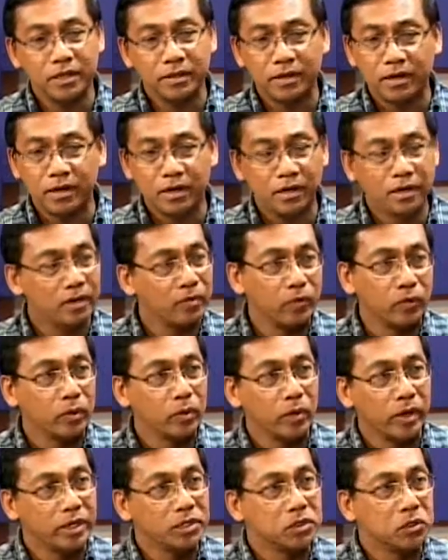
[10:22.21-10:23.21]
There are
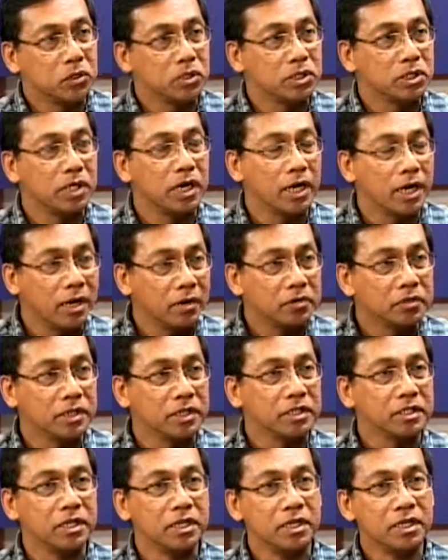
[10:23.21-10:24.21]
different ways to construct
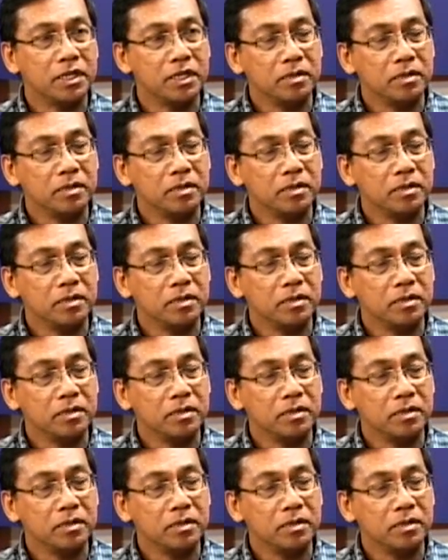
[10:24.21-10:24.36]
houses,